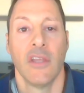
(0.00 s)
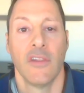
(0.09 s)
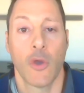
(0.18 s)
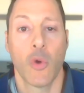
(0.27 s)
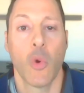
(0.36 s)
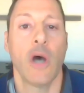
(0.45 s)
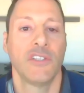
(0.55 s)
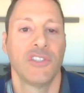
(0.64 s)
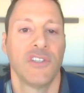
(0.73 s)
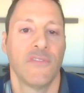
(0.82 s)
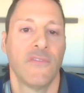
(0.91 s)
the
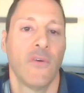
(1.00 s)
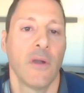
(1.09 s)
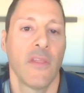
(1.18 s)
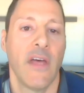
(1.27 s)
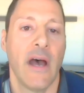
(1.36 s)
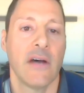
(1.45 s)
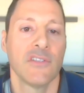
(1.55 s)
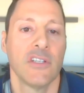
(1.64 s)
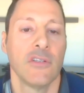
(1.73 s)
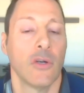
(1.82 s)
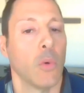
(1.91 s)
Quatra
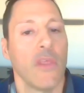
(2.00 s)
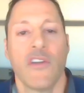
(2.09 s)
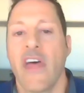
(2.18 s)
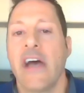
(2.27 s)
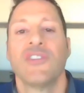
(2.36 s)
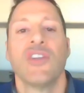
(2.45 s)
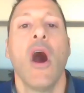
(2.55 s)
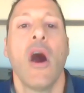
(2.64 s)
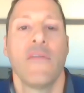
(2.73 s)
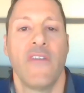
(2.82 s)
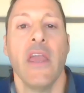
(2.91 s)
4000 or whether that's off